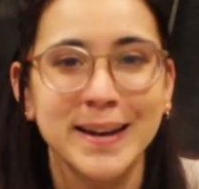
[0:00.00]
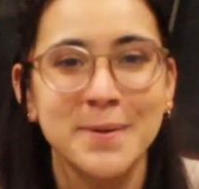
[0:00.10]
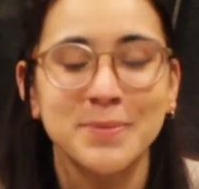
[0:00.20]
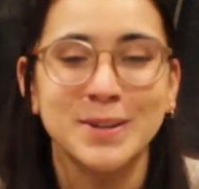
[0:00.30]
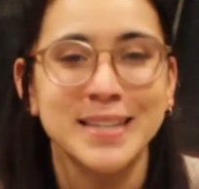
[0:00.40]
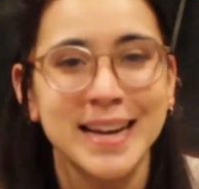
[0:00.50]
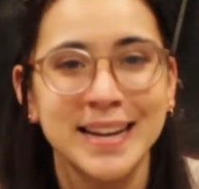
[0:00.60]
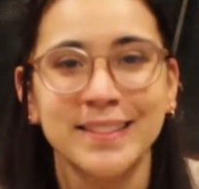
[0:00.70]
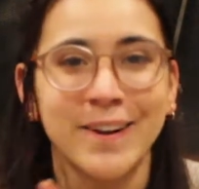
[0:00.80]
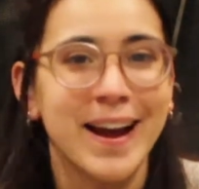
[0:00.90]
up, they're
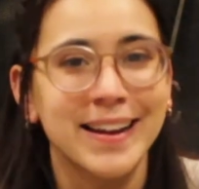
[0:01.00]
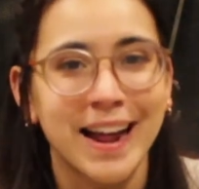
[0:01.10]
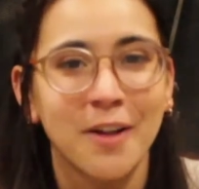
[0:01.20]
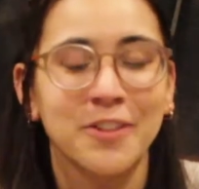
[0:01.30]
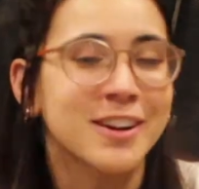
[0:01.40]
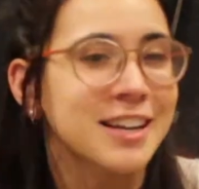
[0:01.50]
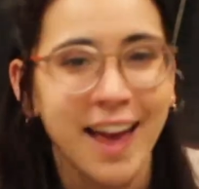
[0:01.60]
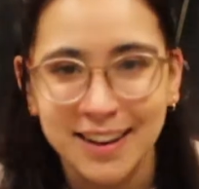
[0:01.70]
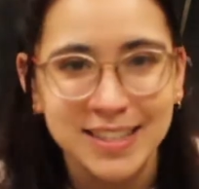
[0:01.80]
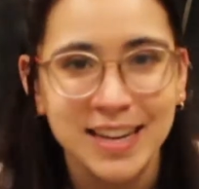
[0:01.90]
dating, they're hanging out, they're
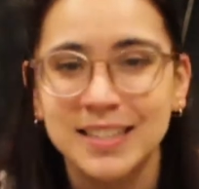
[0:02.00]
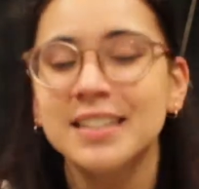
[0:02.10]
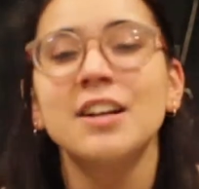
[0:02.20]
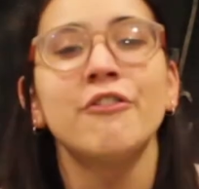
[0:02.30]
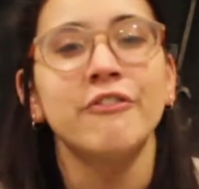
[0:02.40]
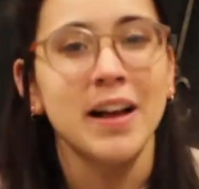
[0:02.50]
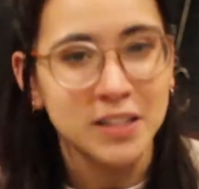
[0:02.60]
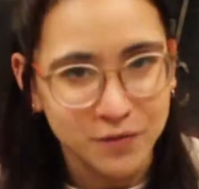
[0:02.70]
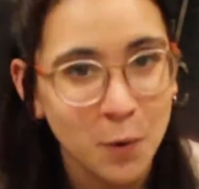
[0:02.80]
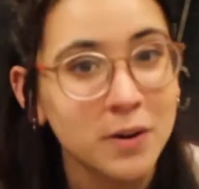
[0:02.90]
connecting.
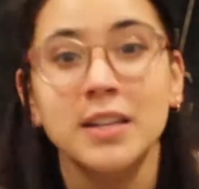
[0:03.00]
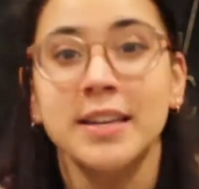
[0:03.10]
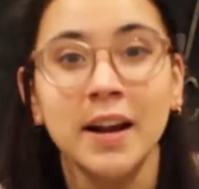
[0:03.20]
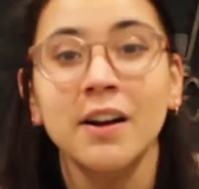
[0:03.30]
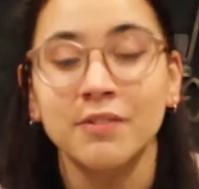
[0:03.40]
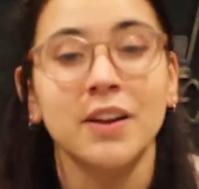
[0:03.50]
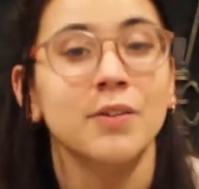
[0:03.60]
Fast forward a year of their